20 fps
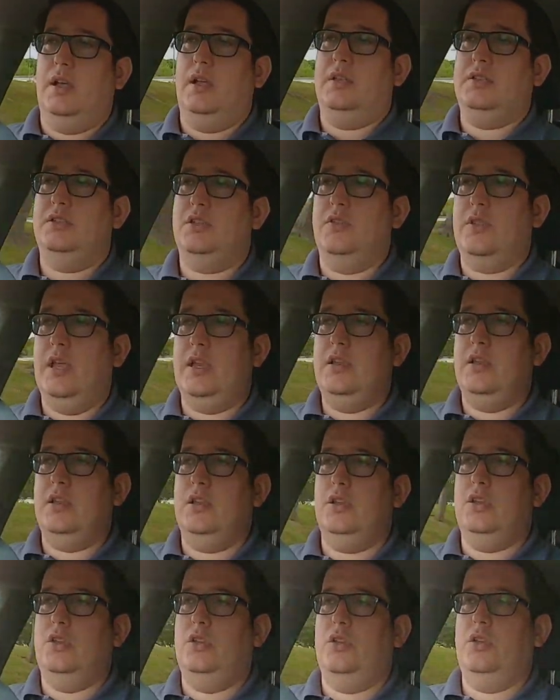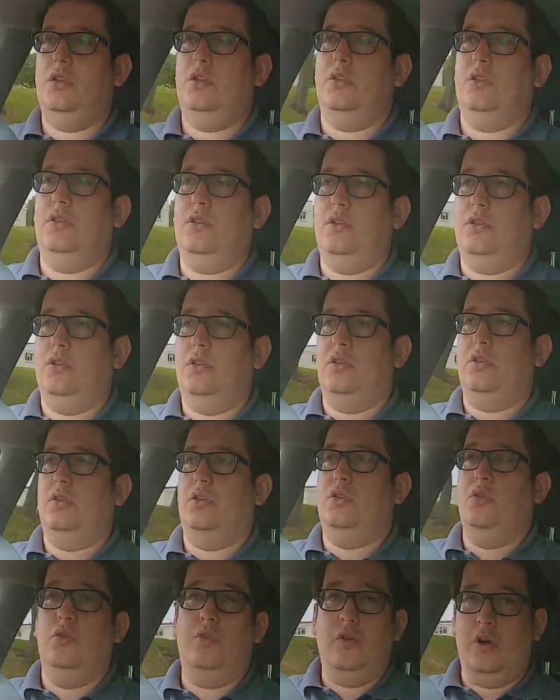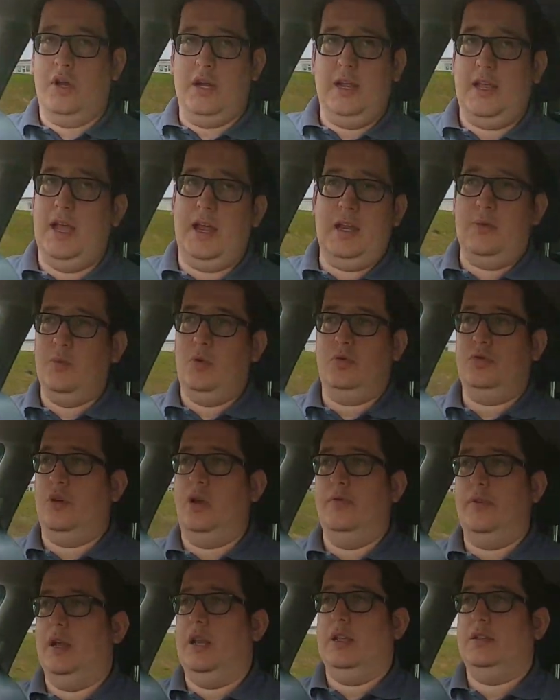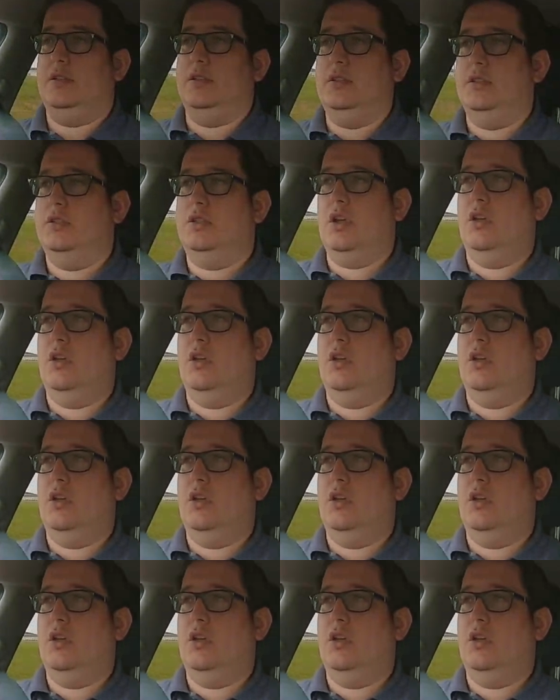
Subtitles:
So then you're not going to get any more driving lessons.